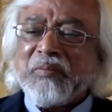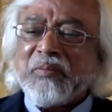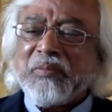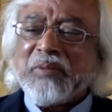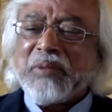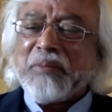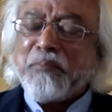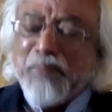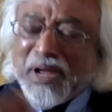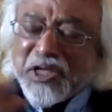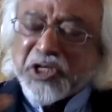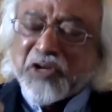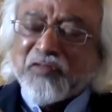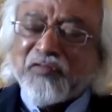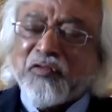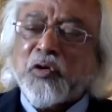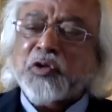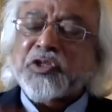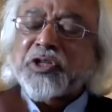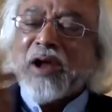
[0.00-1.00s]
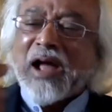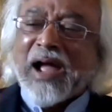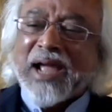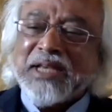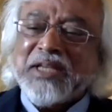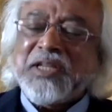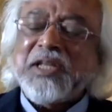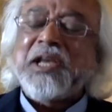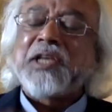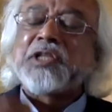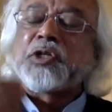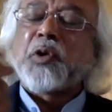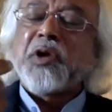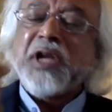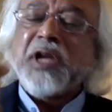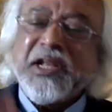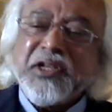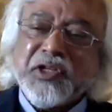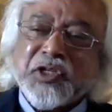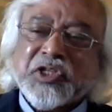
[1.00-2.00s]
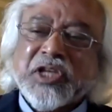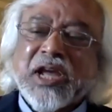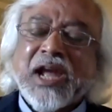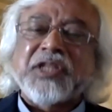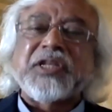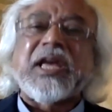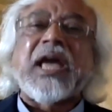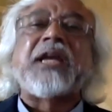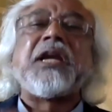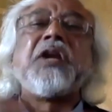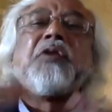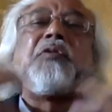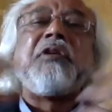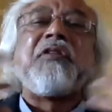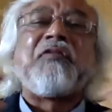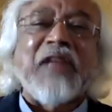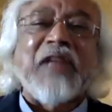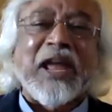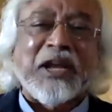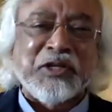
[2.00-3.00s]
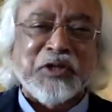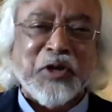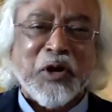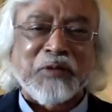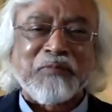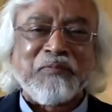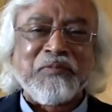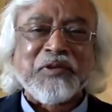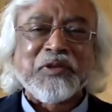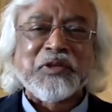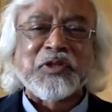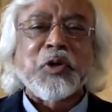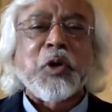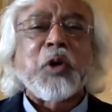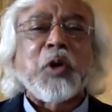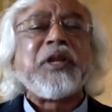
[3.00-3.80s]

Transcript: metaphors or ideas or insights I can reflect on. So on